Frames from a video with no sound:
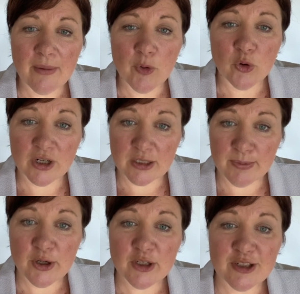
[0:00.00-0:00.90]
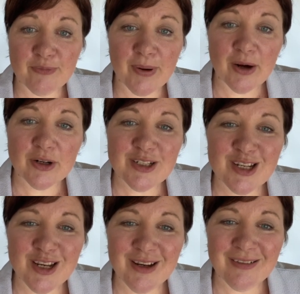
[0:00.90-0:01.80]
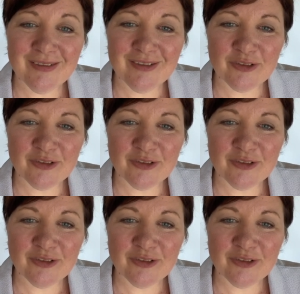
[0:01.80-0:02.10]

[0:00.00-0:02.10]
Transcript: or experience of parenting